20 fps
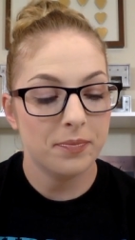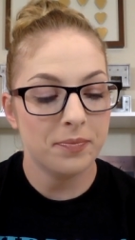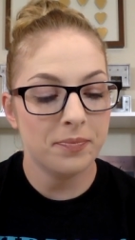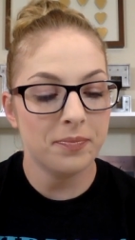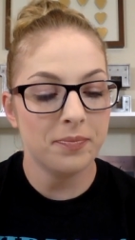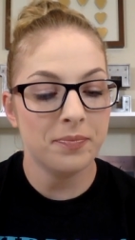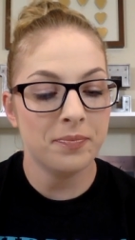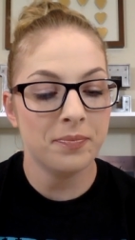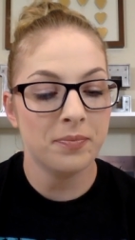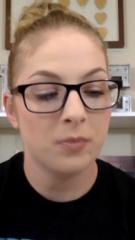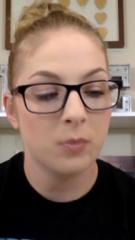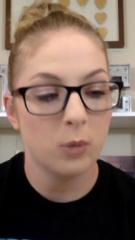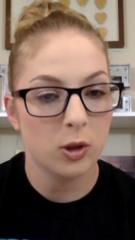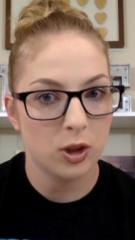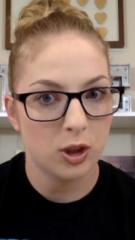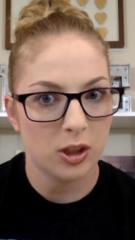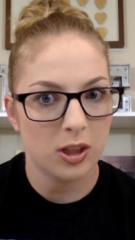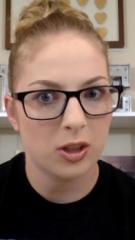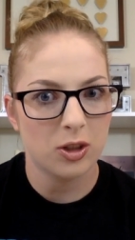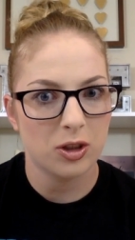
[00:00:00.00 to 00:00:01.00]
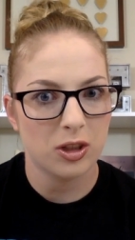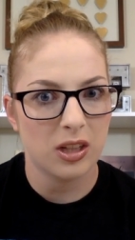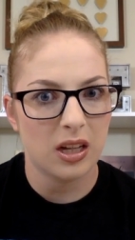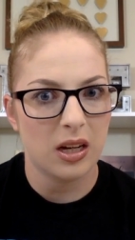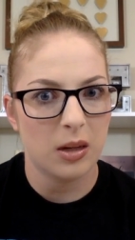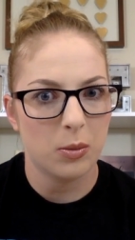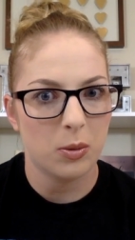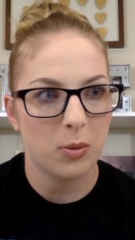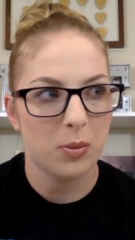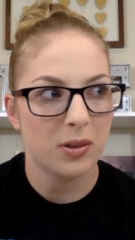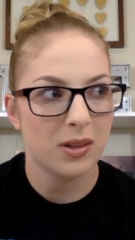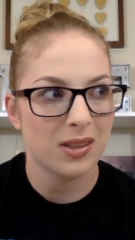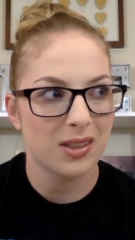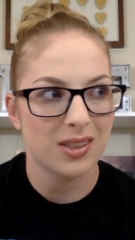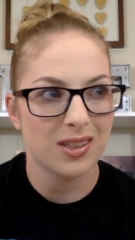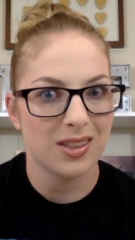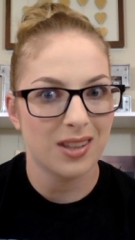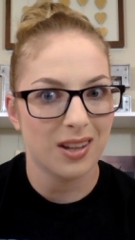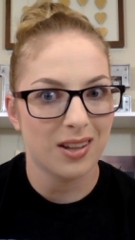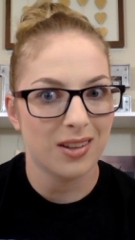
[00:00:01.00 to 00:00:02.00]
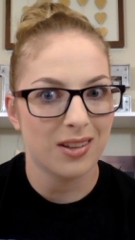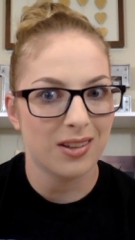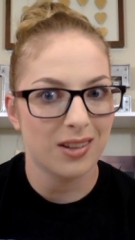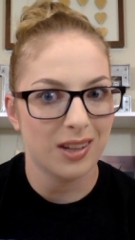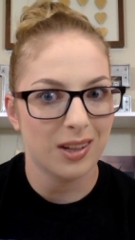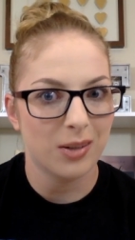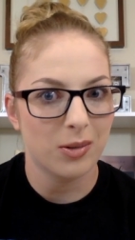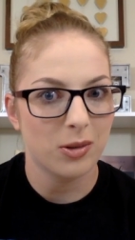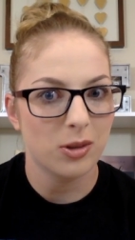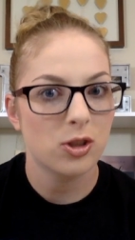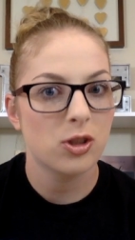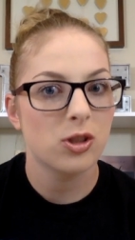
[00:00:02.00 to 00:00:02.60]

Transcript: which is understandable because it's not their language.